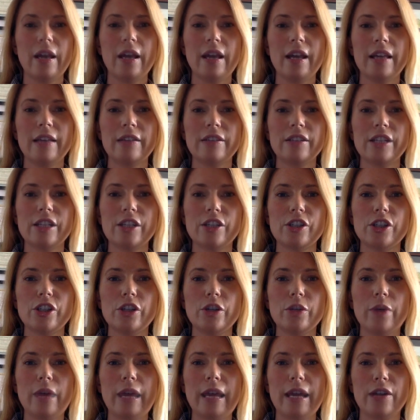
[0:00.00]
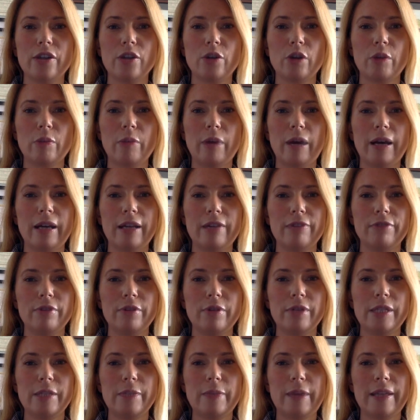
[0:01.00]
Tissue and or body
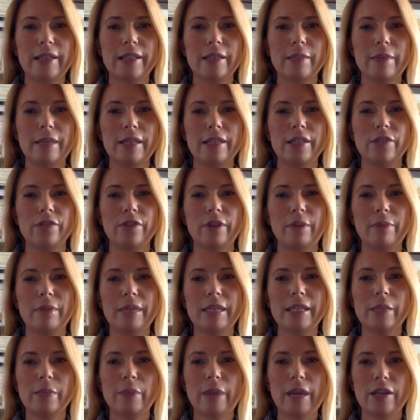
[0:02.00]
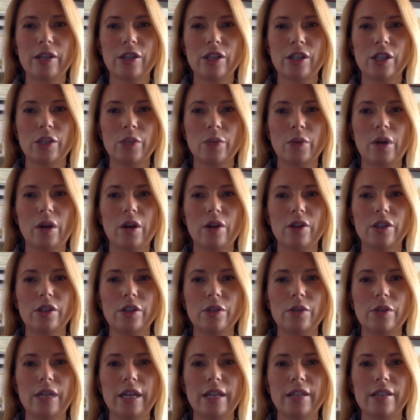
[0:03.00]
fluid specimens from these patients were also
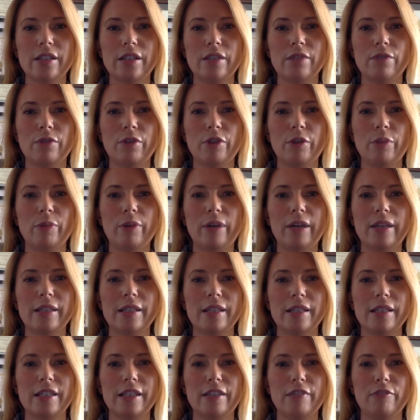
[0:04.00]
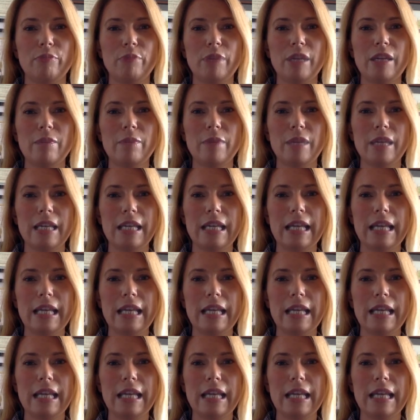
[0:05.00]
tested for the presence of BB